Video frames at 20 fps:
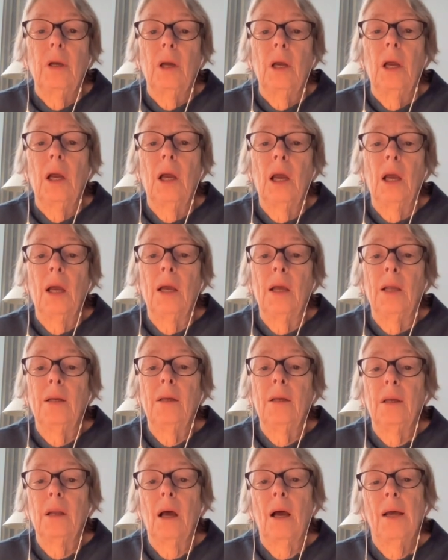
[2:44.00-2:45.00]

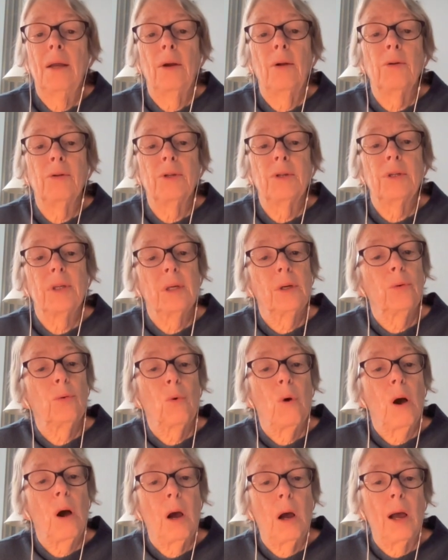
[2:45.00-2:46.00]
And I don't see
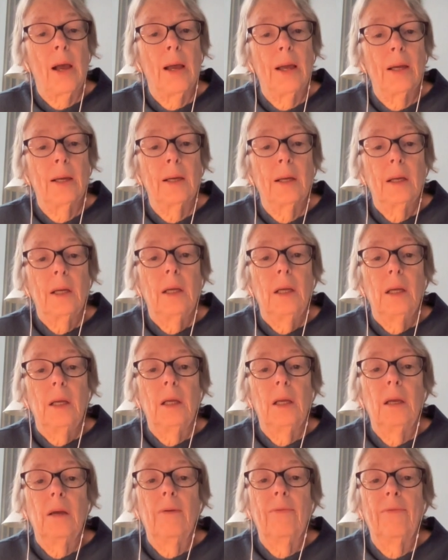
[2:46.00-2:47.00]
why,
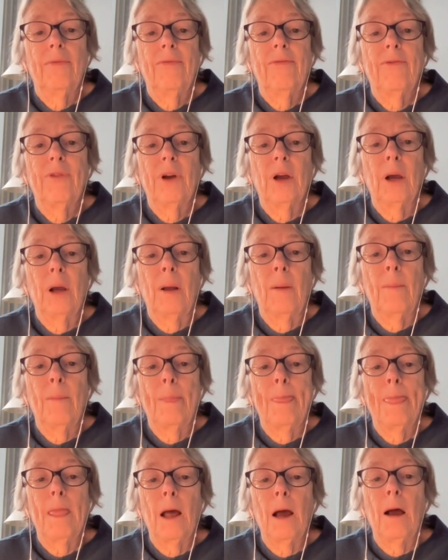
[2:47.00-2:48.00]
if
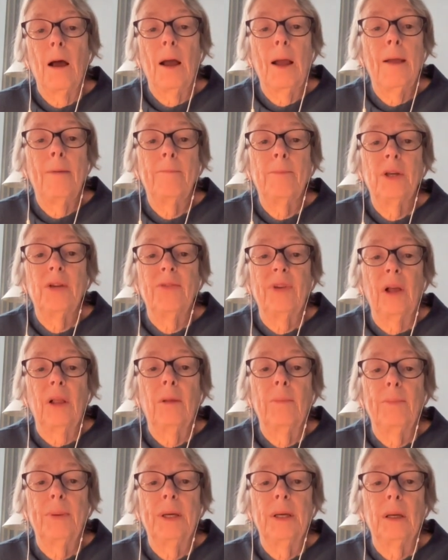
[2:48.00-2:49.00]
I'm
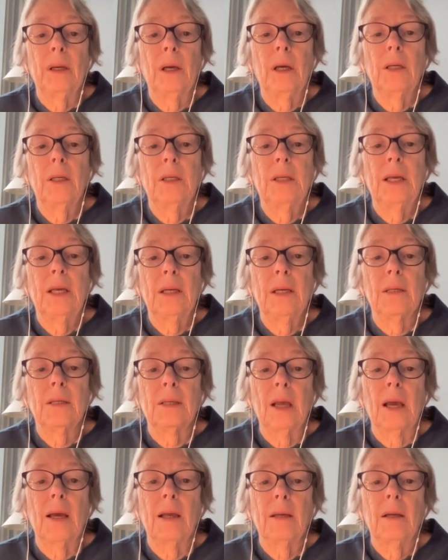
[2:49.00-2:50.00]
developing a data
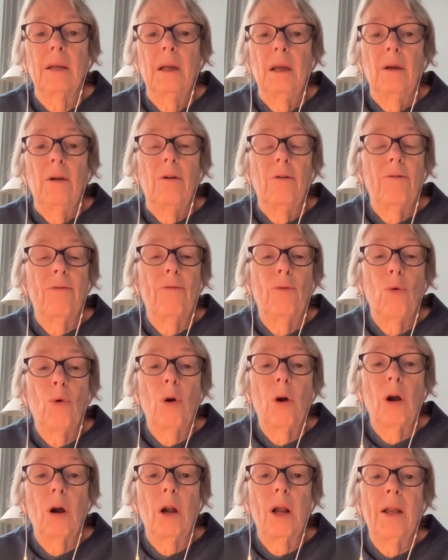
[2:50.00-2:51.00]
set
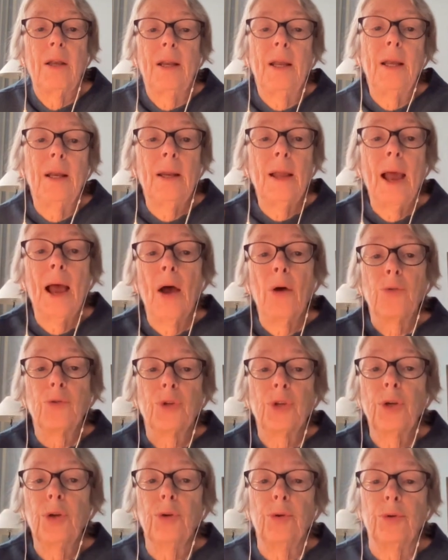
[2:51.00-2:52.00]
for an
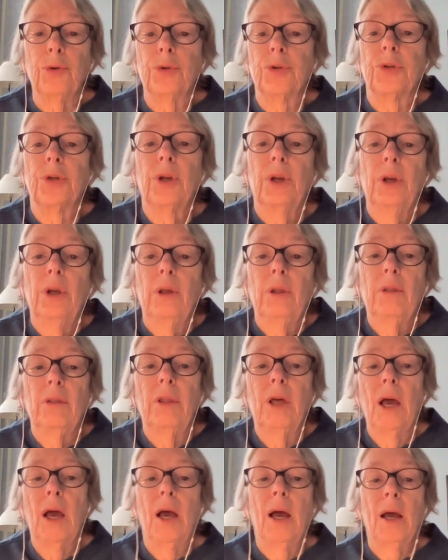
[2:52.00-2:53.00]
in-house use,
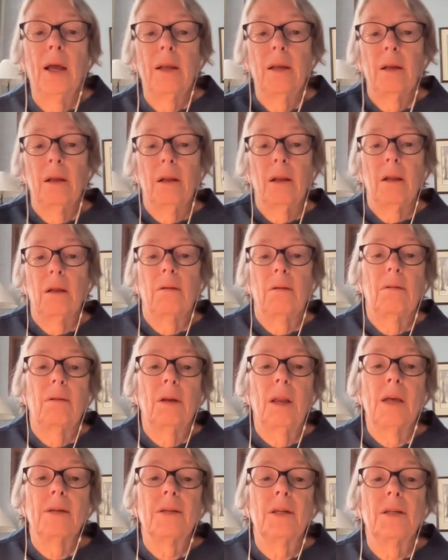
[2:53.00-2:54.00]
that
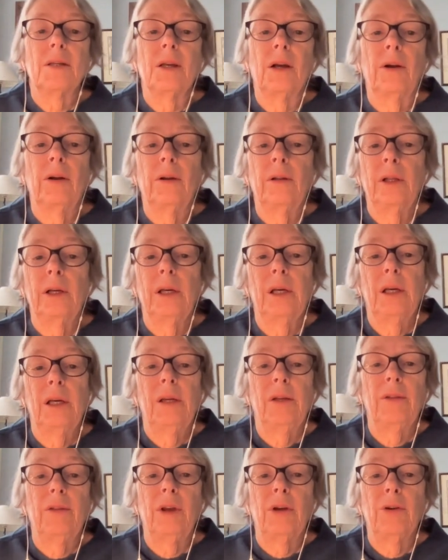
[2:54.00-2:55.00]

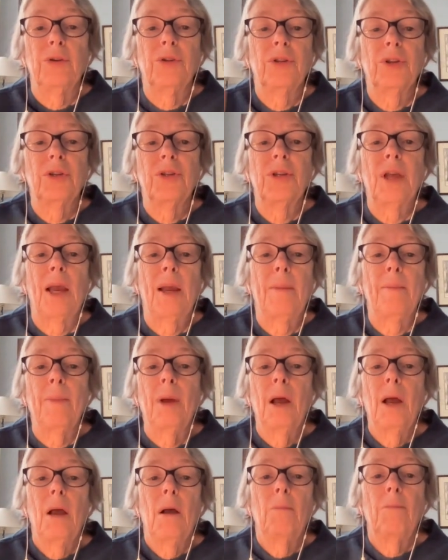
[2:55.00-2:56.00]
necessarily there's the same
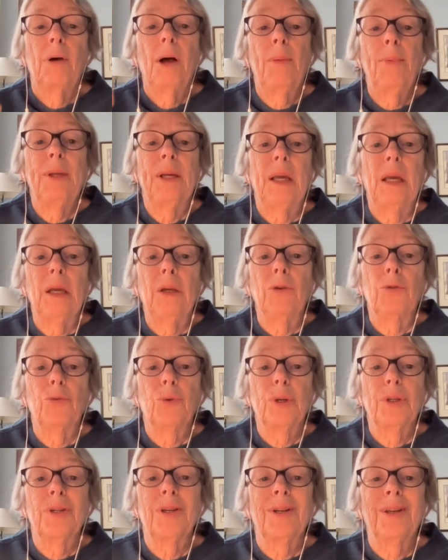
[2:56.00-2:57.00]
public
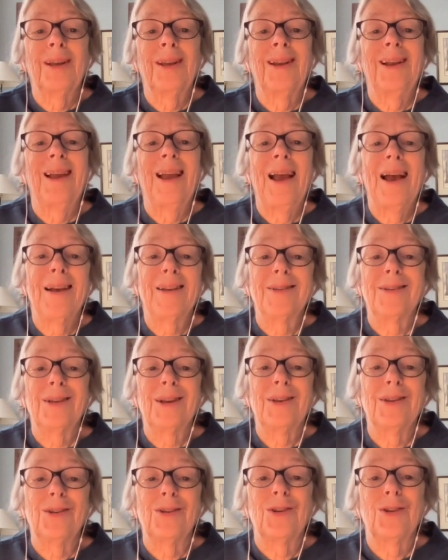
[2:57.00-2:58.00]
interest in getting
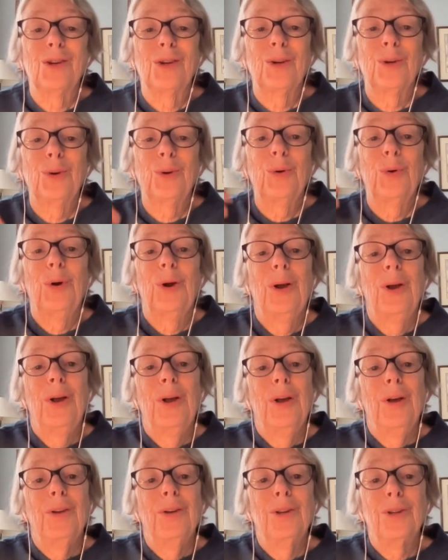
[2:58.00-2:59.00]
access to
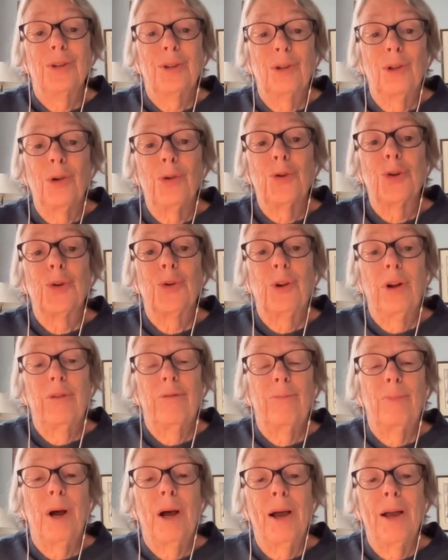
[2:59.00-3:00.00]
disclosure of
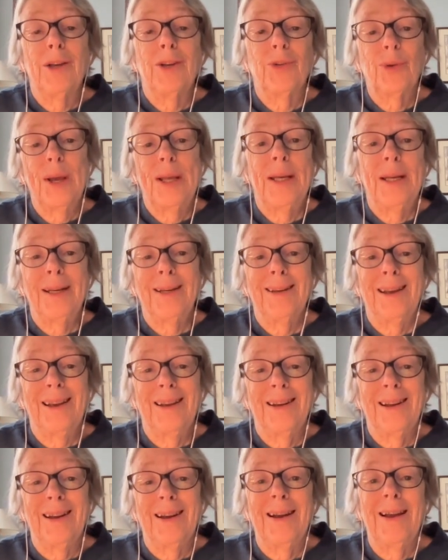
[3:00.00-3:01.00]
my training
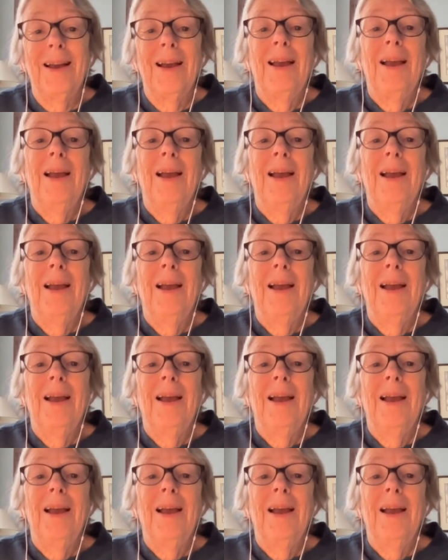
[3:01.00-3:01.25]
data